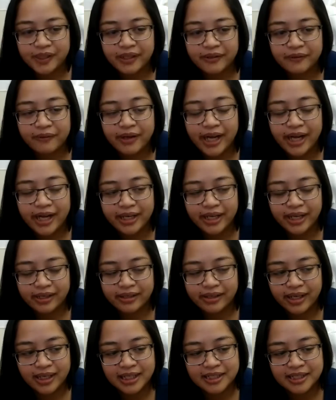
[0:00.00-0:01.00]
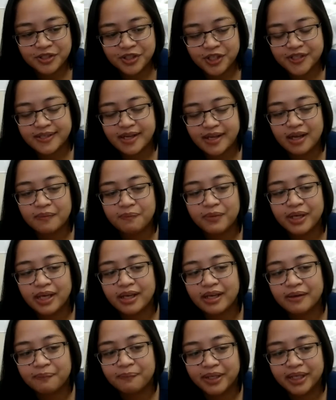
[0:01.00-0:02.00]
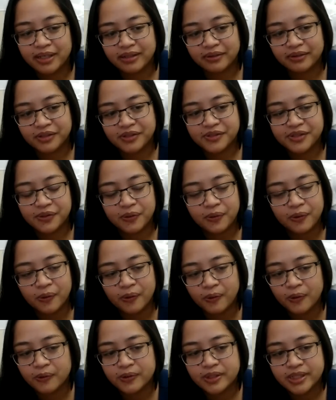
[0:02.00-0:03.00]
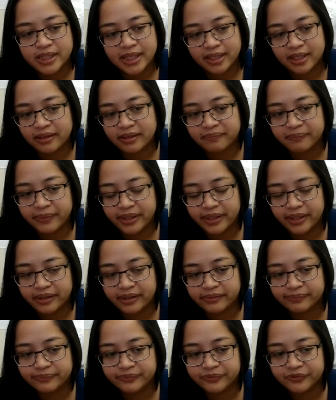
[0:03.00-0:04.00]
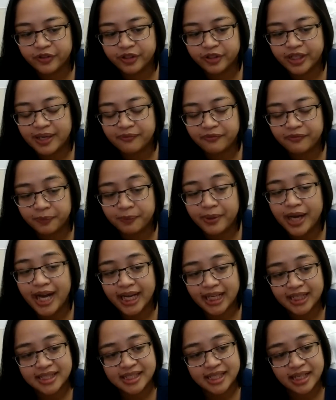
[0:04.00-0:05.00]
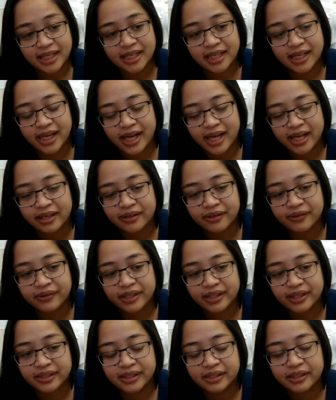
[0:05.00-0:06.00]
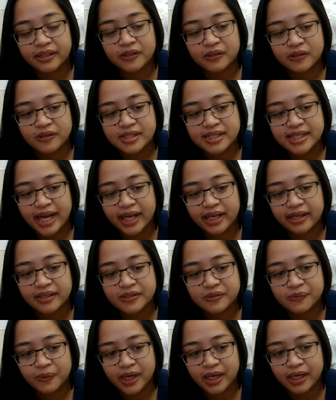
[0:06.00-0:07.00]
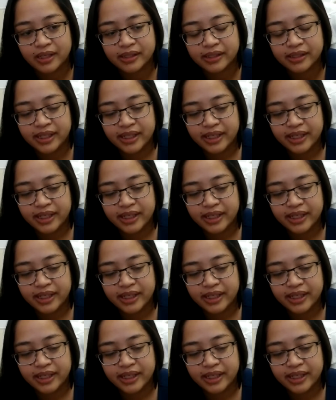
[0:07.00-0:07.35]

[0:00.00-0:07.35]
right. And it's just not me, but there's a whole team from IT and then the clinical side as well.